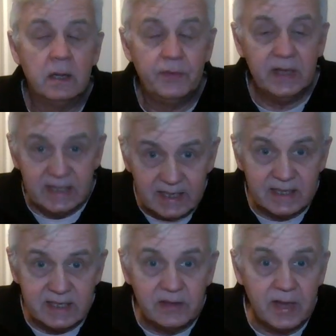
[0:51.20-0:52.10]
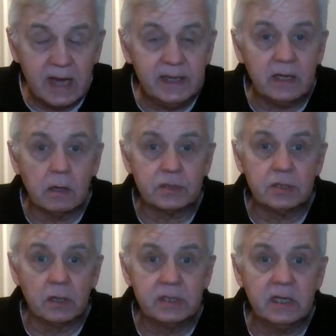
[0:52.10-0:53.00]
They did it in the end. It got
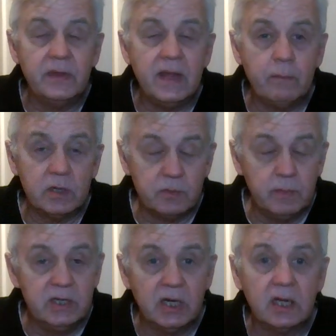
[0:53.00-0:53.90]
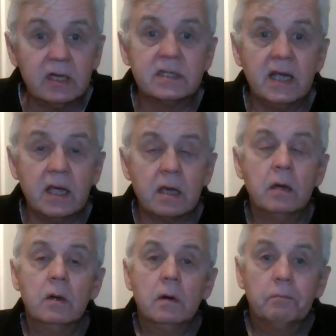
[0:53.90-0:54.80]
sorted in the end, which means you can take
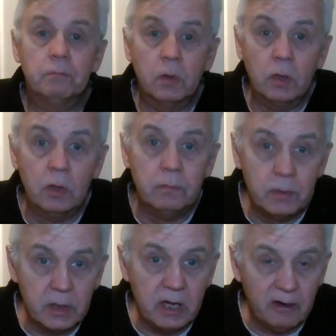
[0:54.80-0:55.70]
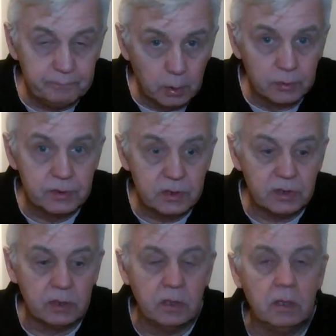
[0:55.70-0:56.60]
more money off punters
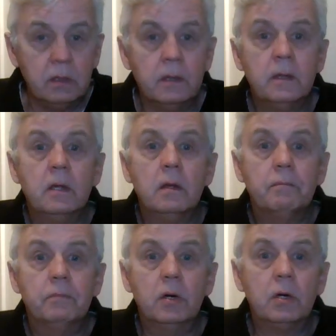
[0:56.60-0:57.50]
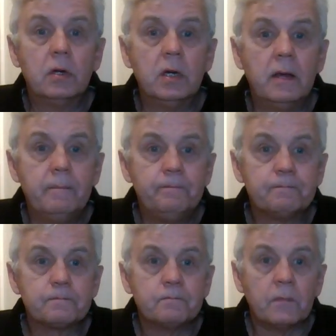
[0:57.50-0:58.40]
and earn more
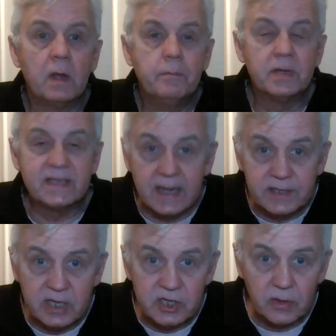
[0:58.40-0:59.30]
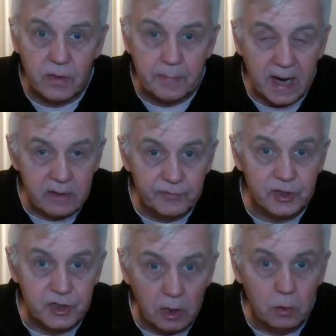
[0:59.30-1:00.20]
percentage on the back of the
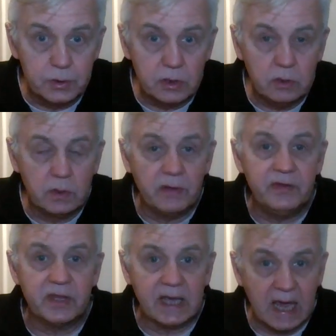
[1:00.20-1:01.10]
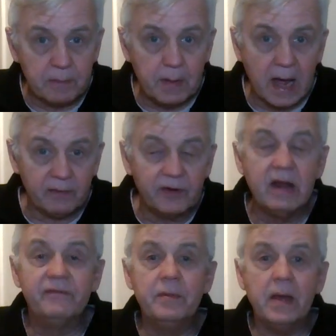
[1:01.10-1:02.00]
toe to give you the kickback for
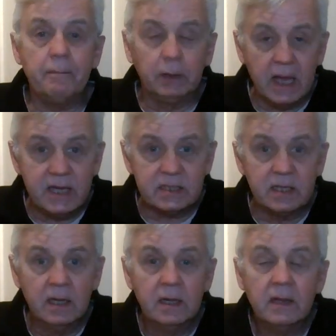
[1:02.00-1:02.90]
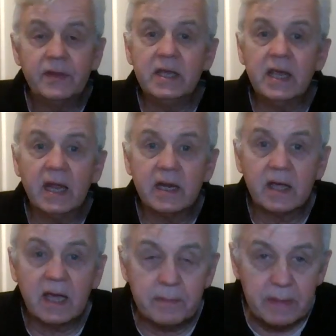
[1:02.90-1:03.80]
every bet placed. I think you get a
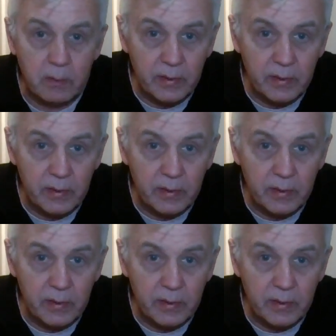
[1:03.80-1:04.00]
kickback